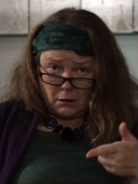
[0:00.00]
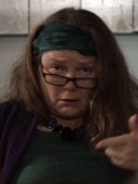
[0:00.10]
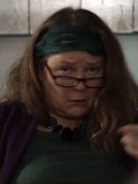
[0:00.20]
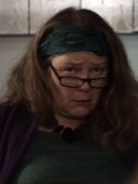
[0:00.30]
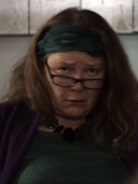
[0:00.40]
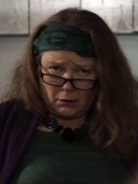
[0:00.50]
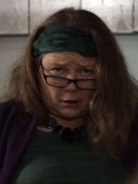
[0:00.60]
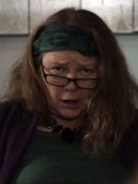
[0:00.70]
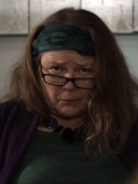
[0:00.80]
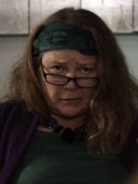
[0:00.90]
on a
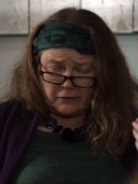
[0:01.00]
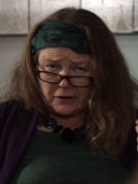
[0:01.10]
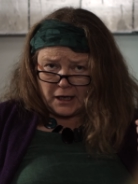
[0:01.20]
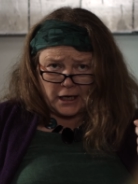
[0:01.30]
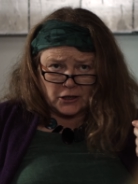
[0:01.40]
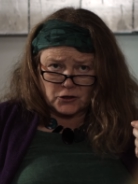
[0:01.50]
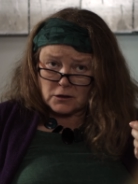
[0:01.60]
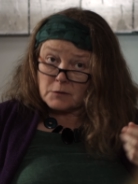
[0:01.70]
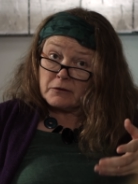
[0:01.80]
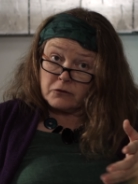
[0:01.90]
couple of
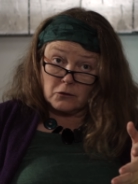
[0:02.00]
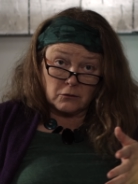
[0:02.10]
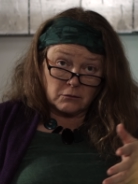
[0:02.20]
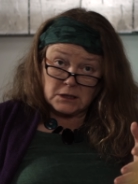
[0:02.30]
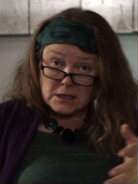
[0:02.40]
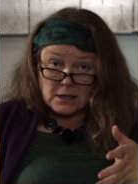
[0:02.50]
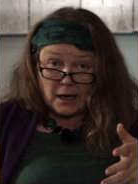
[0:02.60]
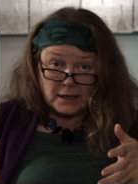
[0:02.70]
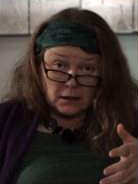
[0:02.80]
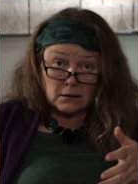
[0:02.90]
occasions before
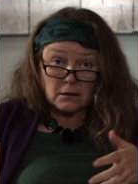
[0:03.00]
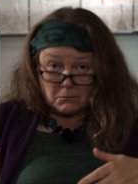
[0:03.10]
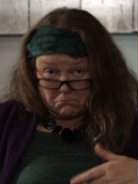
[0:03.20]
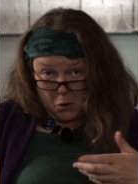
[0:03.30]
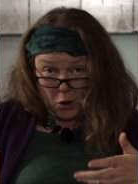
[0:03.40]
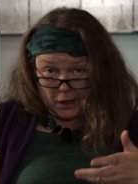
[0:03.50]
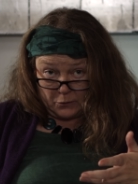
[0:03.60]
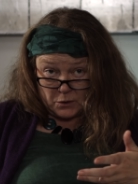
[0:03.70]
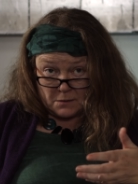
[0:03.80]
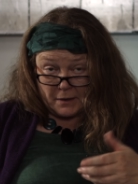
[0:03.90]
deciding that Molly
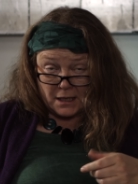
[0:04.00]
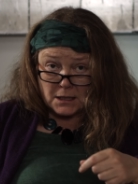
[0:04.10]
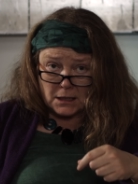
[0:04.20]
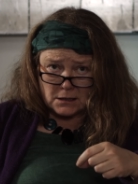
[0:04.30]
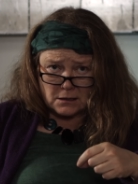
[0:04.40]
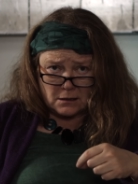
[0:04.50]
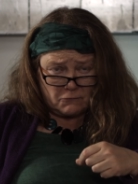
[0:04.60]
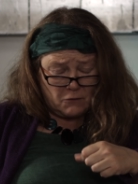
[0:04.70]
was a better listener,